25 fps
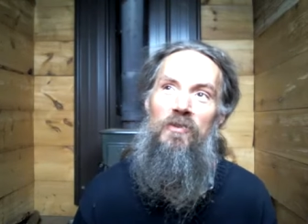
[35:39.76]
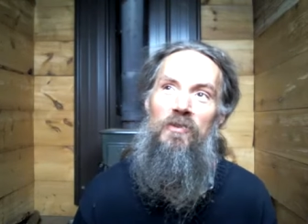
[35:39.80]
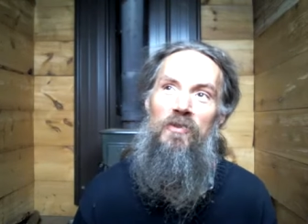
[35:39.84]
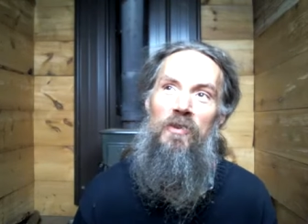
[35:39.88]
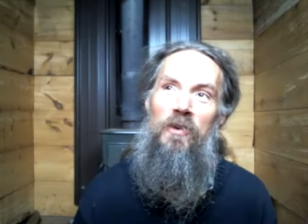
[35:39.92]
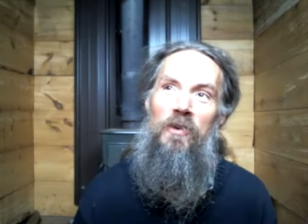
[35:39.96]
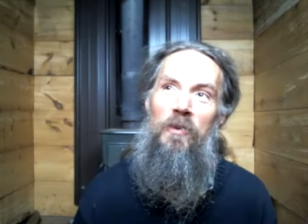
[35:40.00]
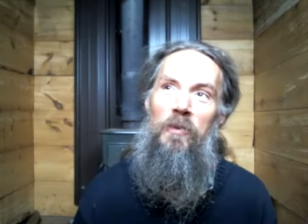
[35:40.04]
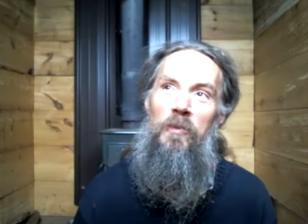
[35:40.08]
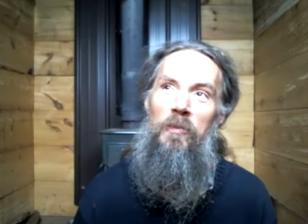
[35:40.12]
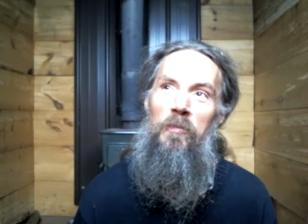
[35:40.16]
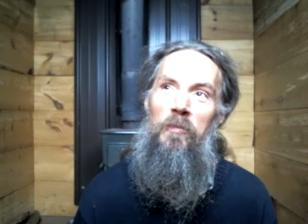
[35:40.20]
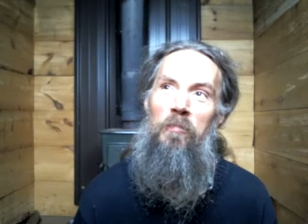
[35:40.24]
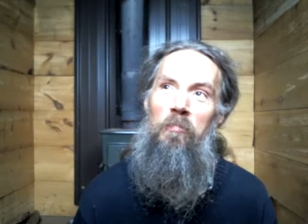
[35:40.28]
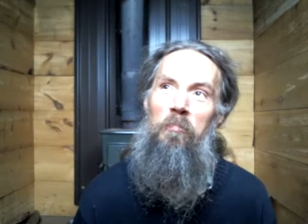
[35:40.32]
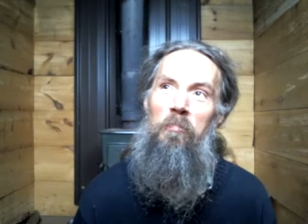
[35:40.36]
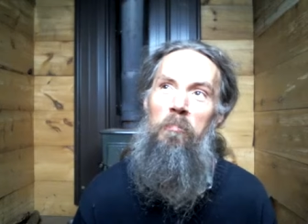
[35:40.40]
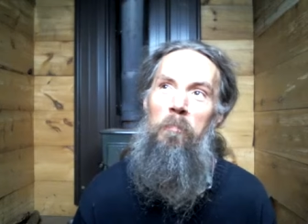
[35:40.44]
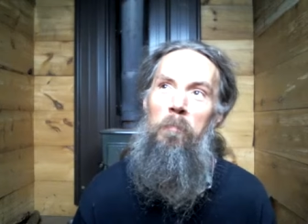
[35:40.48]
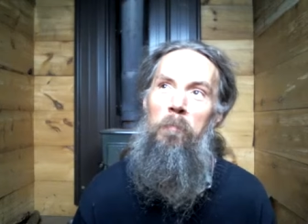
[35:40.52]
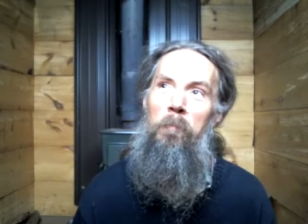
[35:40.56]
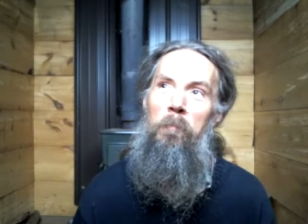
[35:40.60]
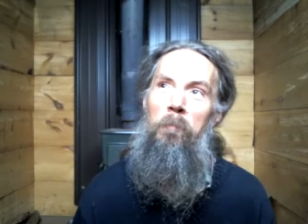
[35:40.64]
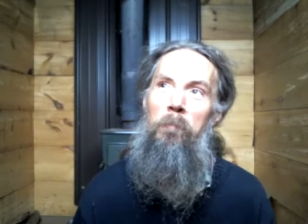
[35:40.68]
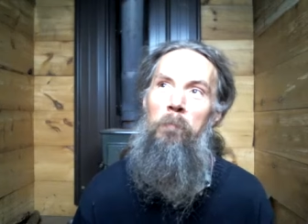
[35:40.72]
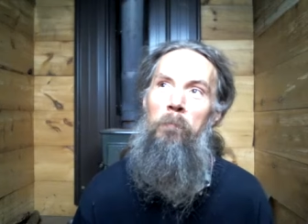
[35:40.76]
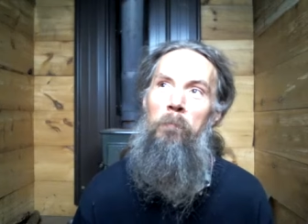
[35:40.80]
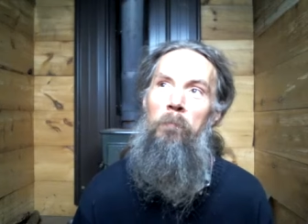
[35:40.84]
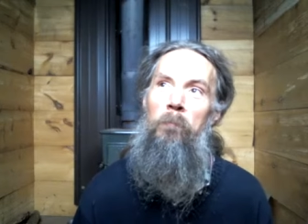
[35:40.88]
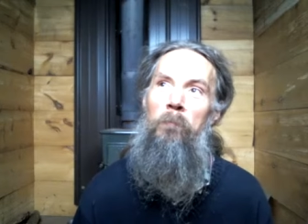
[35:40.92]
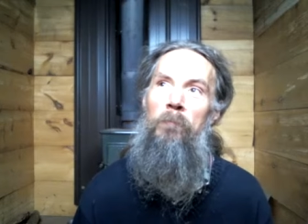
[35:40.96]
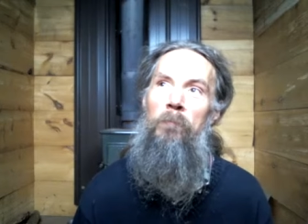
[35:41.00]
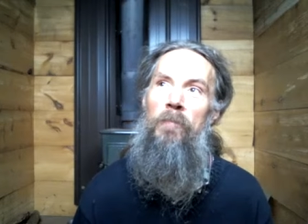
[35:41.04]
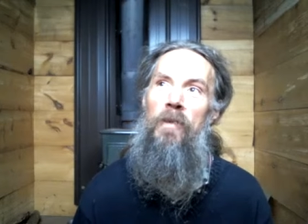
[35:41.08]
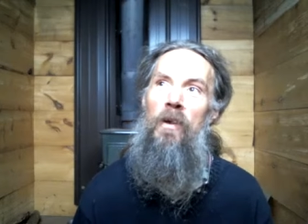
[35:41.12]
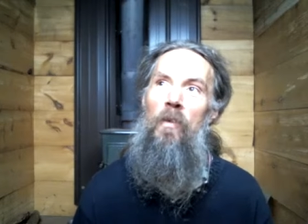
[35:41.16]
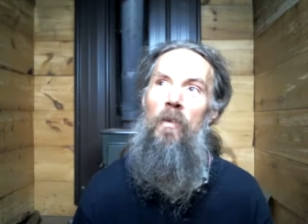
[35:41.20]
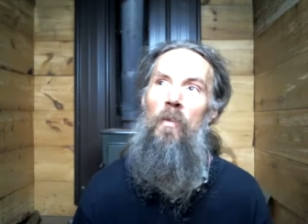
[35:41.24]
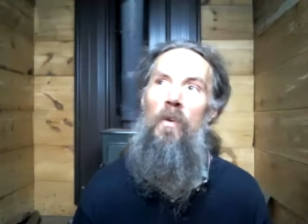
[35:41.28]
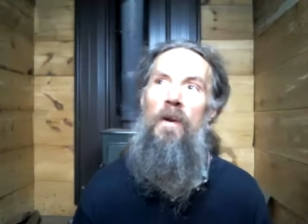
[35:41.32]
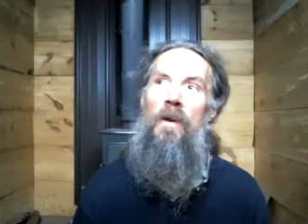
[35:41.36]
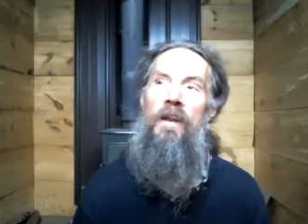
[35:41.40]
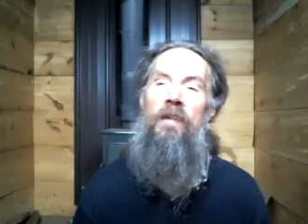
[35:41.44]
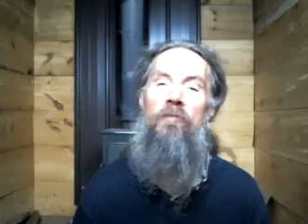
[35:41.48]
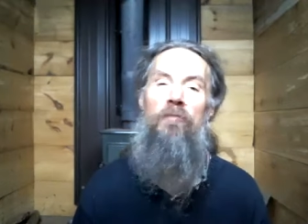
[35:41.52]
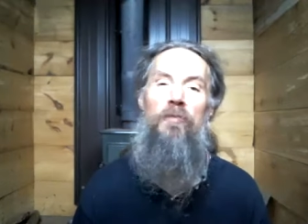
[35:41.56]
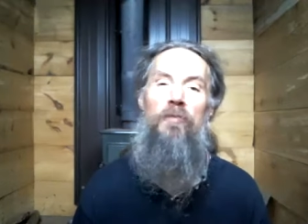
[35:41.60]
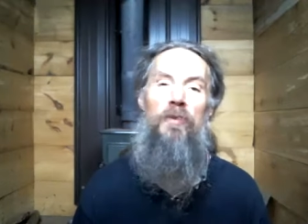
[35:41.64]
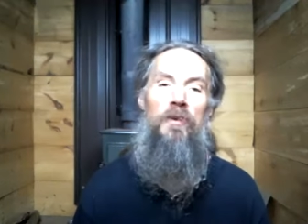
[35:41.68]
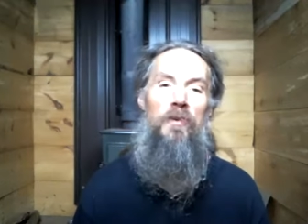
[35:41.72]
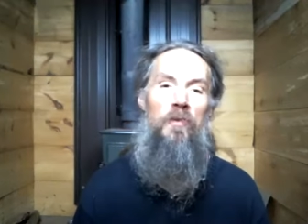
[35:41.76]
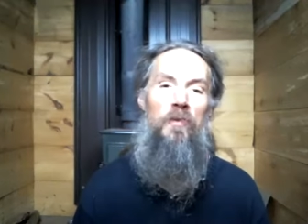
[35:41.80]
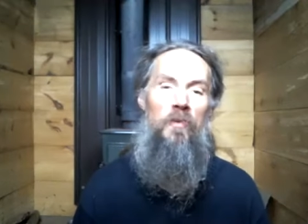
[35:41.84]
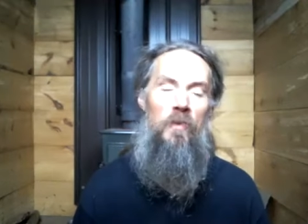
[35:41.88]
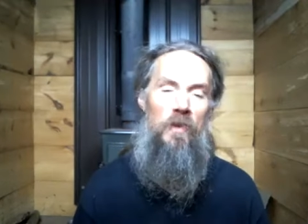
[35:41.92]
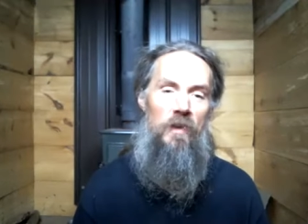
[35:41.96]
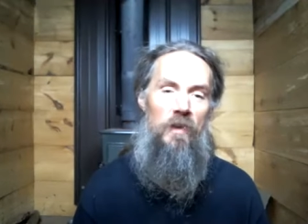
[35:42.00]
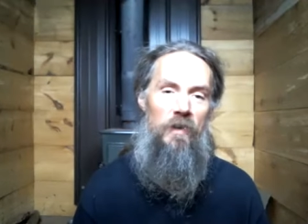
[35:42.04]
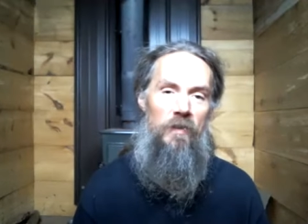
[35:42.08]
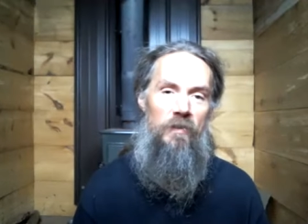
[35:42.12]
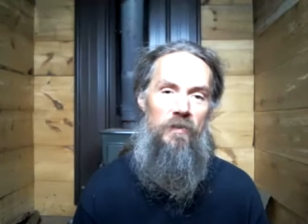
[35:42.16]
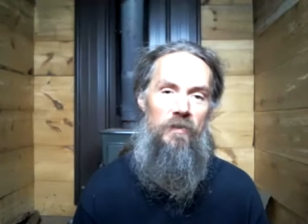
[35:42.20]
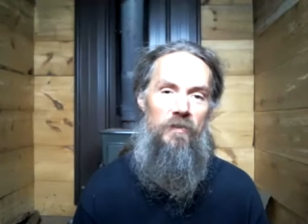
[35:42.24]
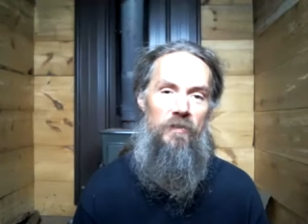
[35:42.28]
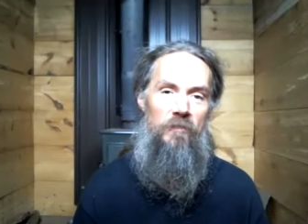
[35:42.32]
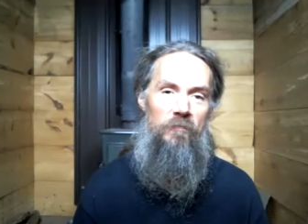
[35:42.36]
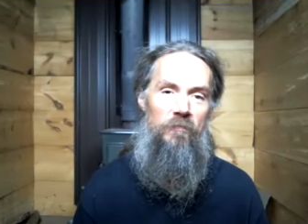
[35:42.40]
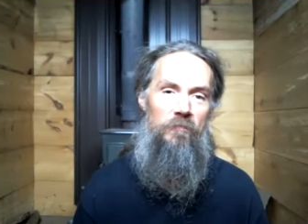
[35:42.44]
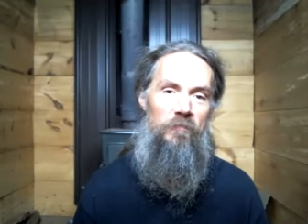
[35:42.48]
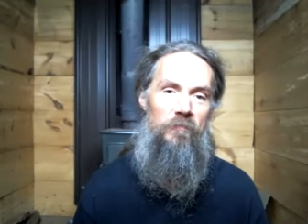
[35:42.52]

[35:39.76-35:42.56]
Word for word: so whatever you want,